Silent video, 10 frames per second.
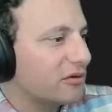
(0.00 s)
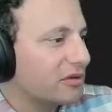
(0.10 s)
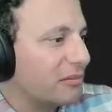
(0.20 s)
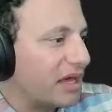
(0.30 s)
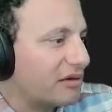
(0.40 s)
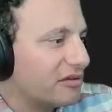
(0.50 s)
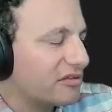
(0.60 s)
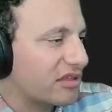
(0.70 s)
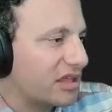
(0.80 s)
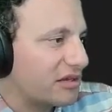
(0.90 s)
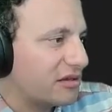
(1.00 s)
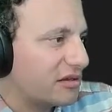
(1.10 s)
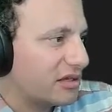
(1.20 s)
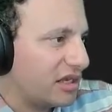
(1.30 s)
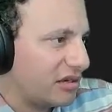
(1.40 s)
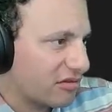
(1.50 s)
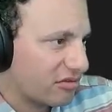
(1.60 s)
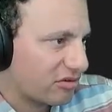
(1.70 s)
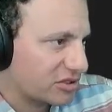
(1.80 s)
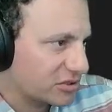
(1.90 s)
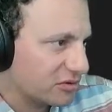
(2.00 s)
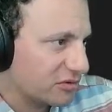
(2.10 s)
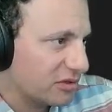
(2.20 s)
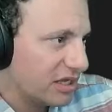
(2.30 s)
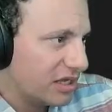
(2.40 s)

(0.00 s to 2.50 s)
all the batteries and uh, and here's a structural